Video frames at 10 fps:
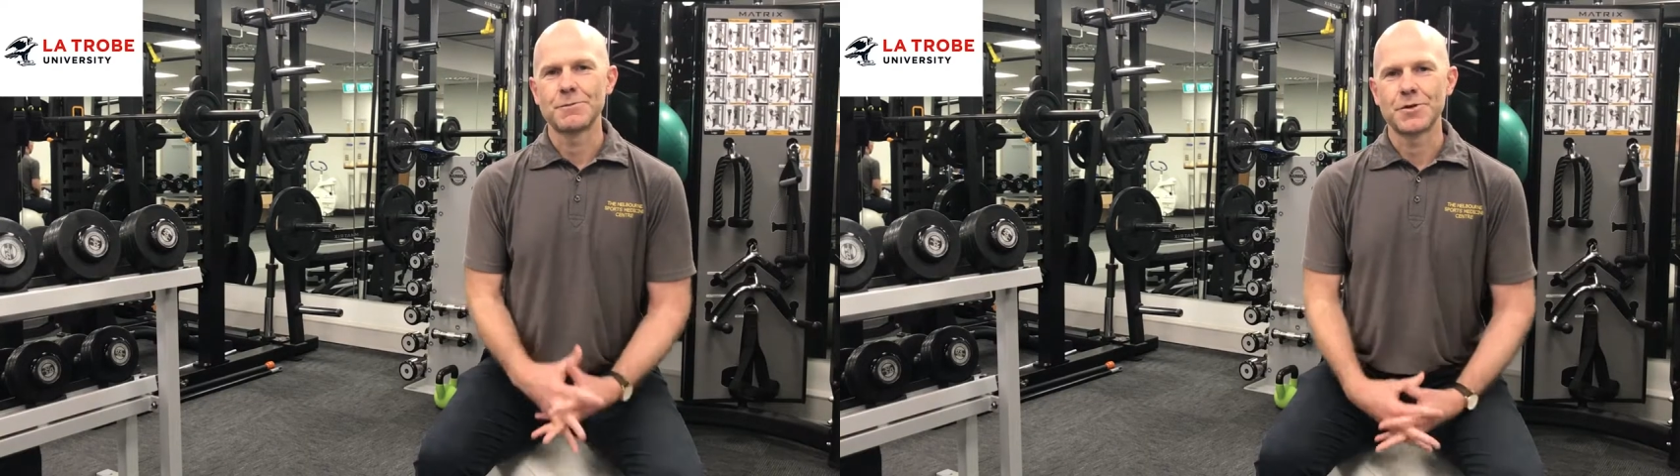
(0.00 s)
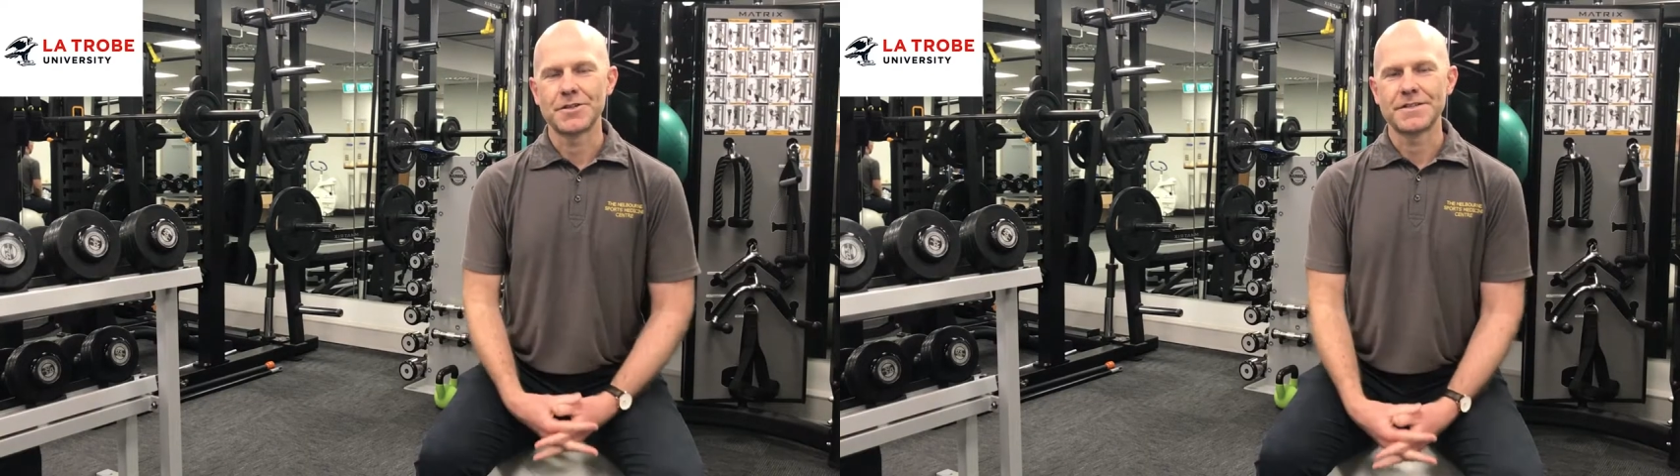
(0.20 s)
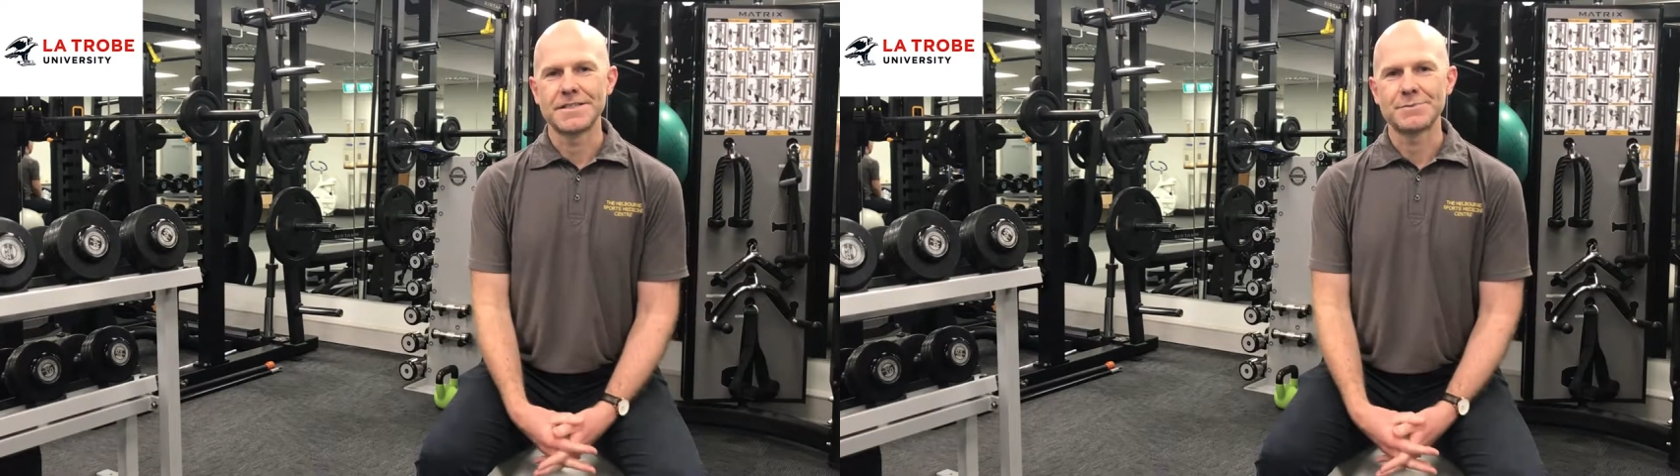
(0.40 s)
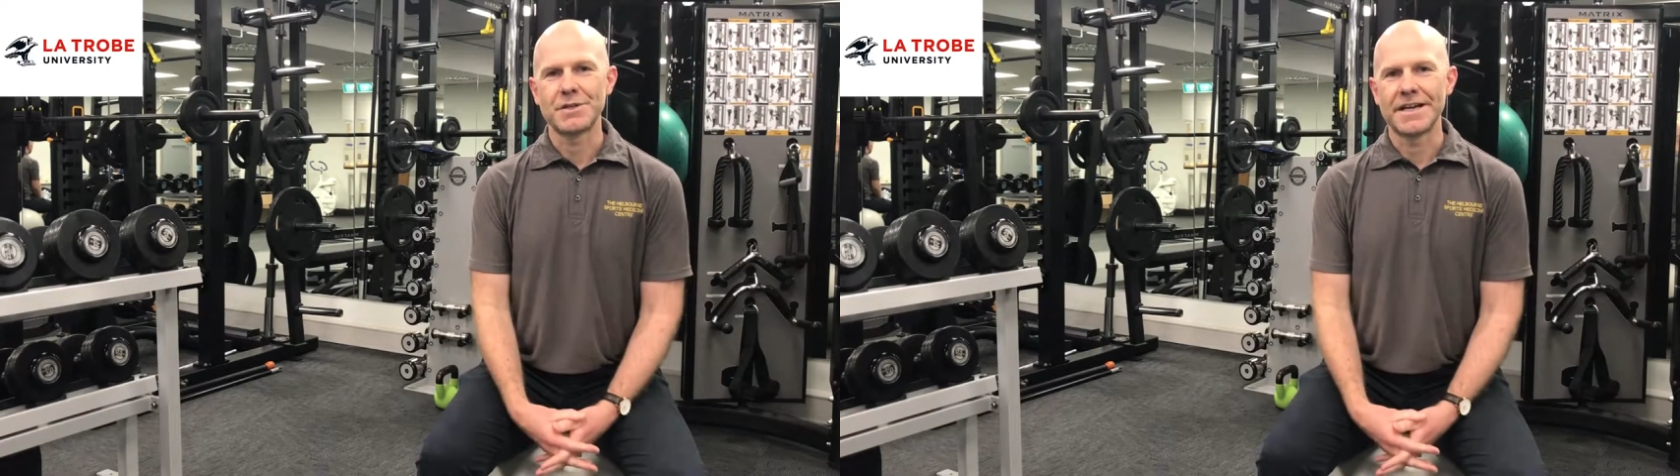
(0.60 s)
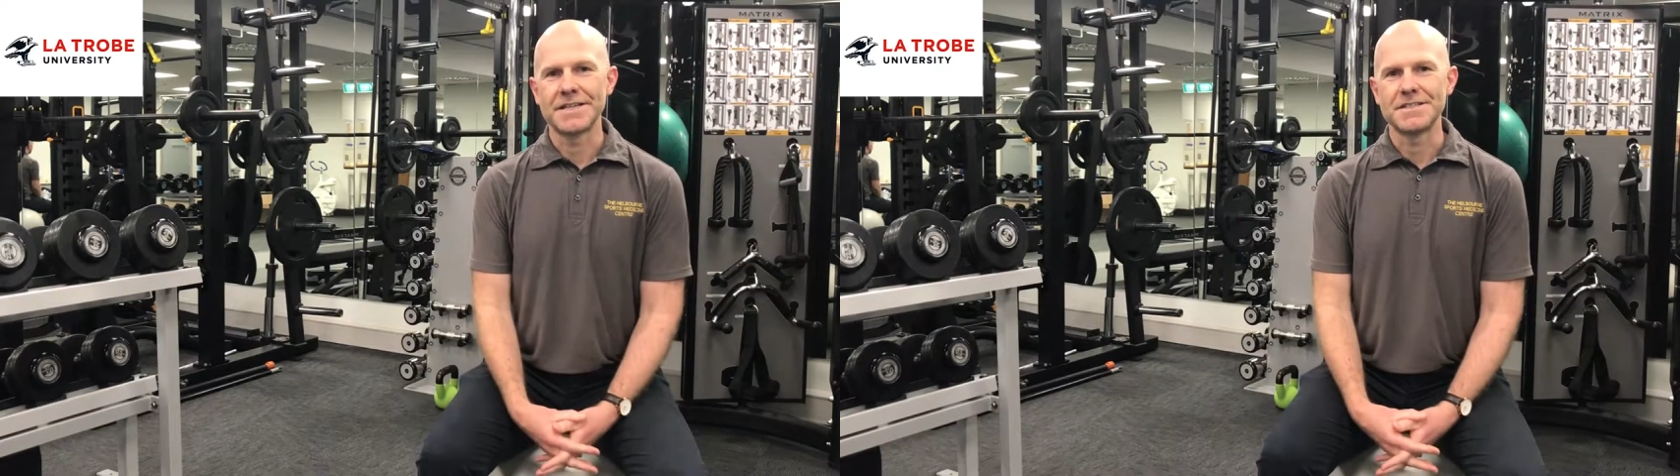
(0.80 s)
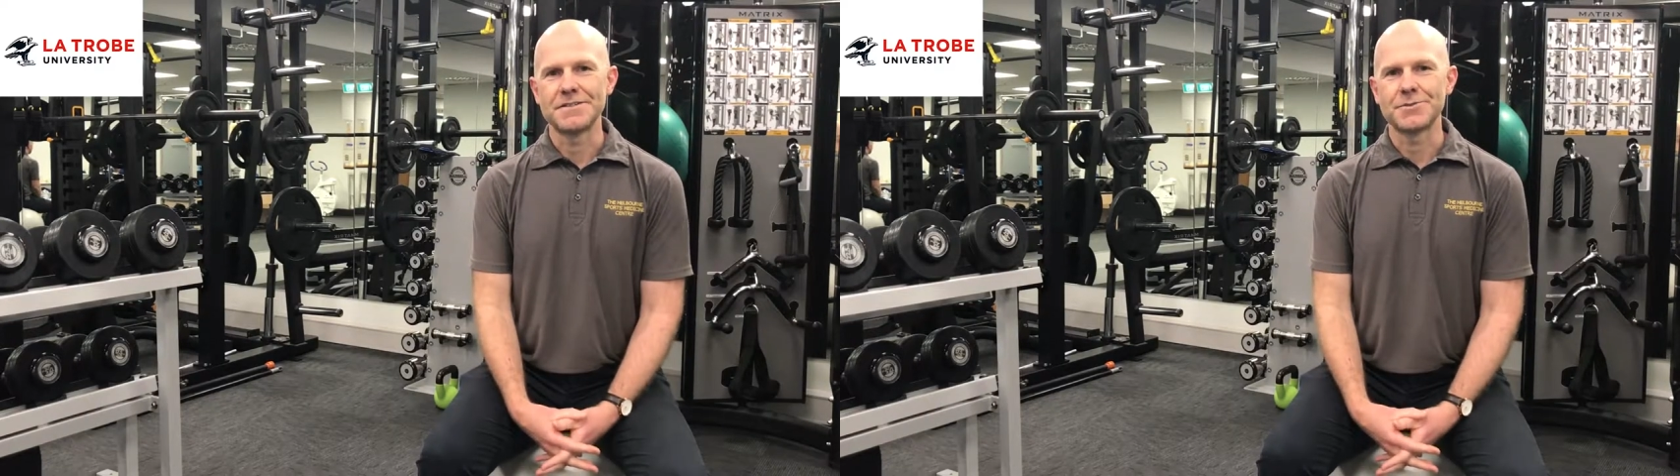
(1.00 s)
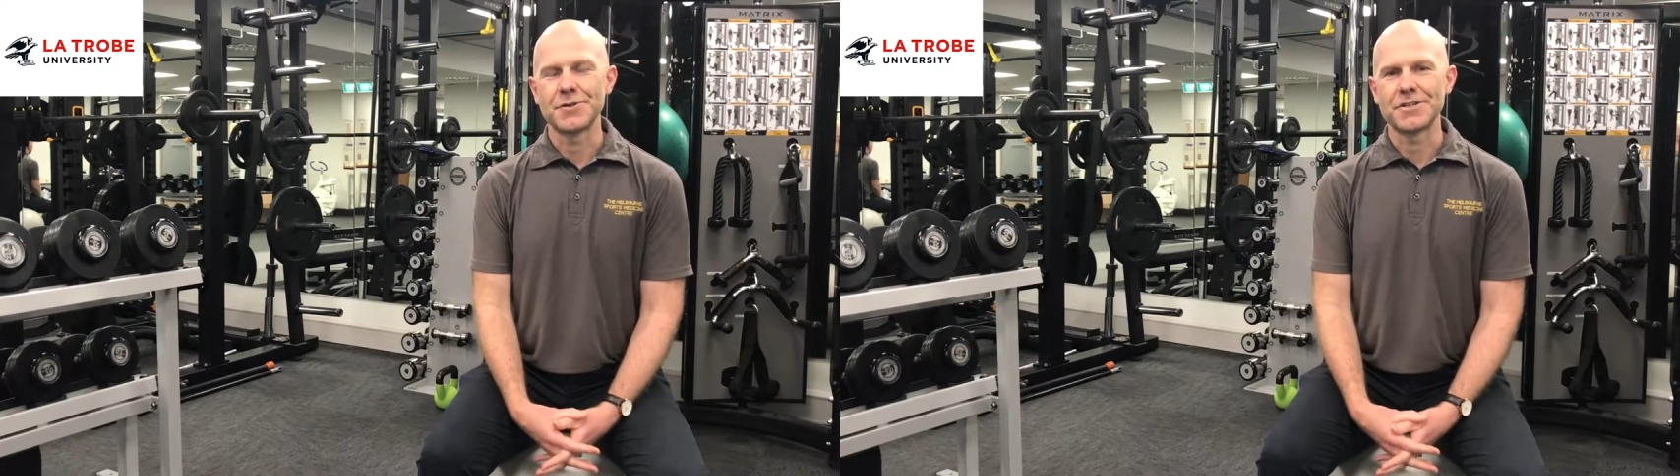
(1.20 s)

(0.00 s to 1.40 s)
what this player did through her